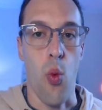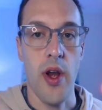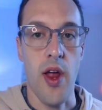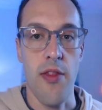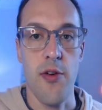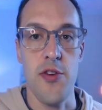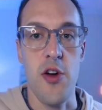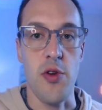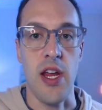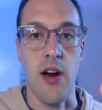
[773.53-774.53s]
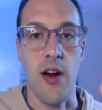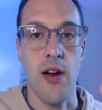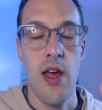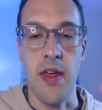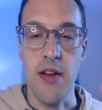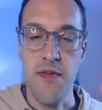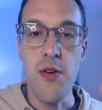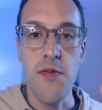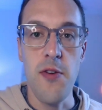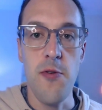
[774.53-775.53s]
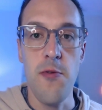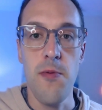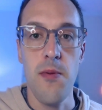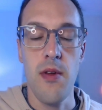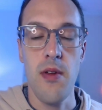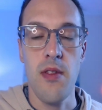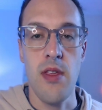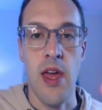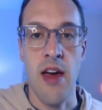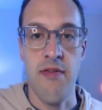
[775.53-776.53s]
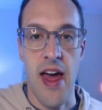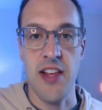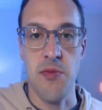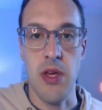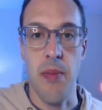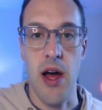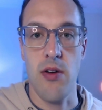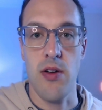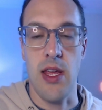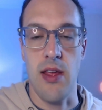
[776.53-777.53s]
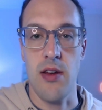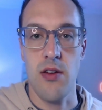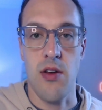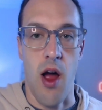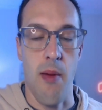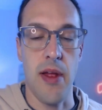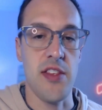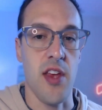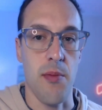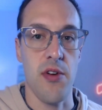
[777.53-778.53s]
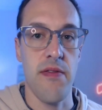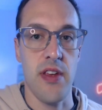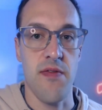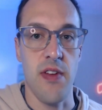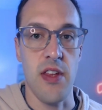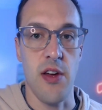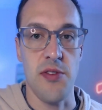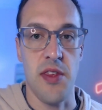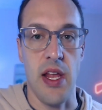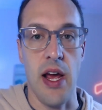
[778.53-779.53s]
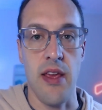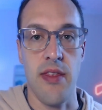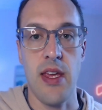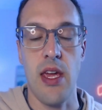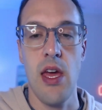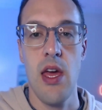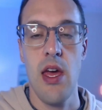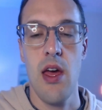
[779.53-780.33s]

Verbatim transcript: One other note here that a few of you have asked me about in comments on previous videos that I think